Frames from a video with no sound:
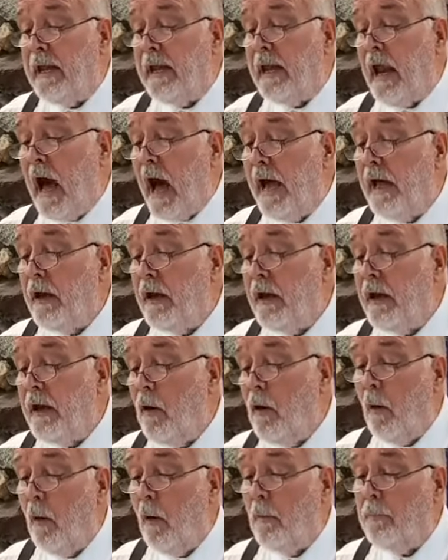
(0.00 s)
and I
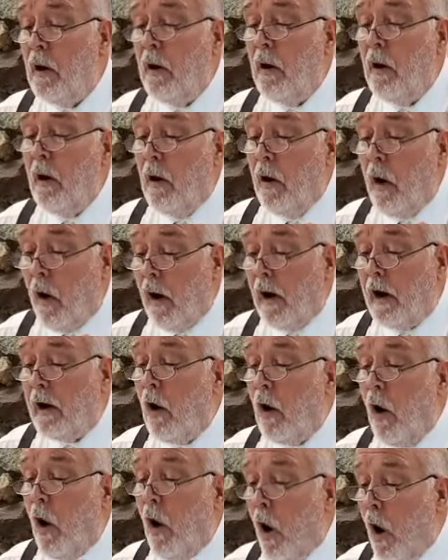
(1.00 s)
hope
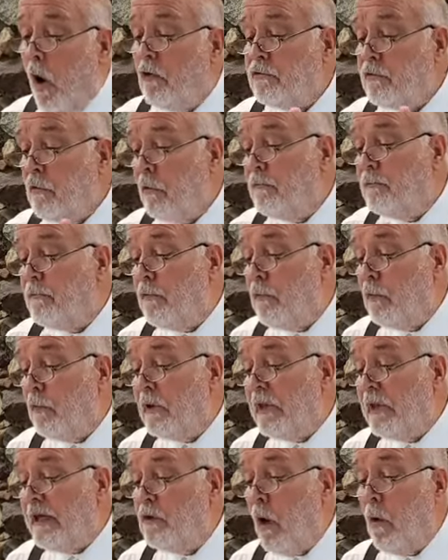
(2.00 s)
are also
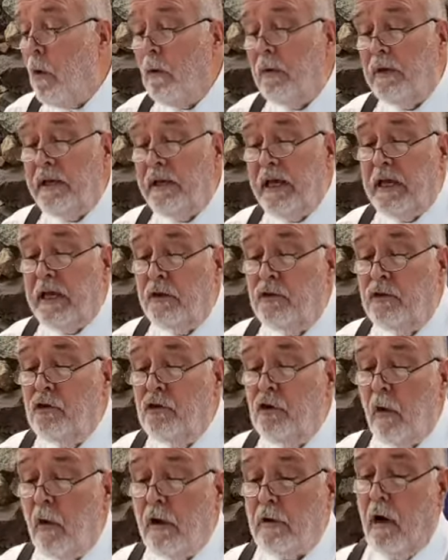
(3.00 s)
fully known in
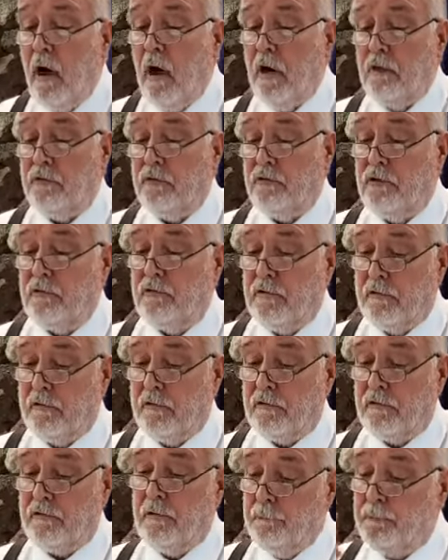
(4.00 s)
your
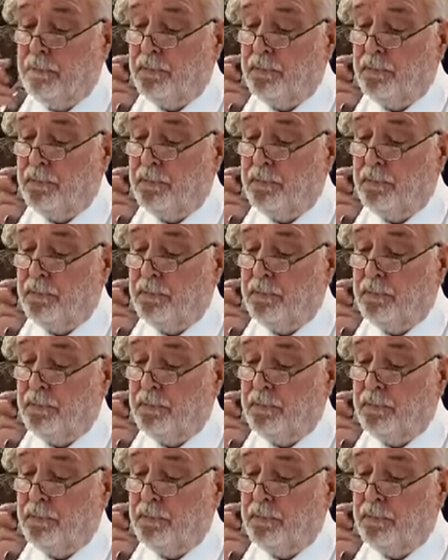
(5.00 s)
consciences.